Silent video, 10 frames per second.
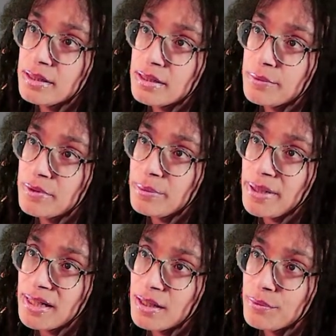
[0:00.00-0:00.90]
I want to
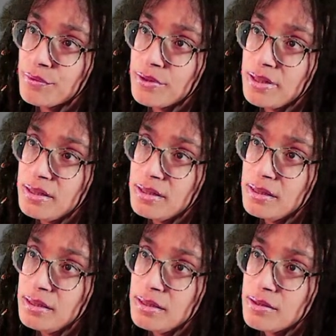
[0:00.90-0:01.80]
make it
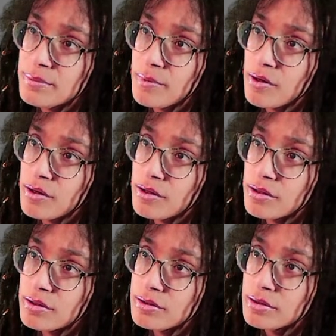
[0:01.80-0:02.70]
really
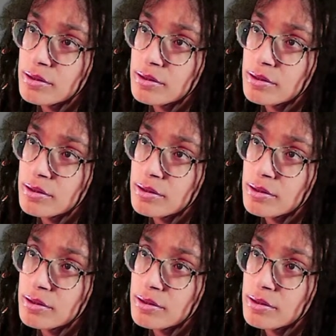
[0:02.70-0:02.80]
small.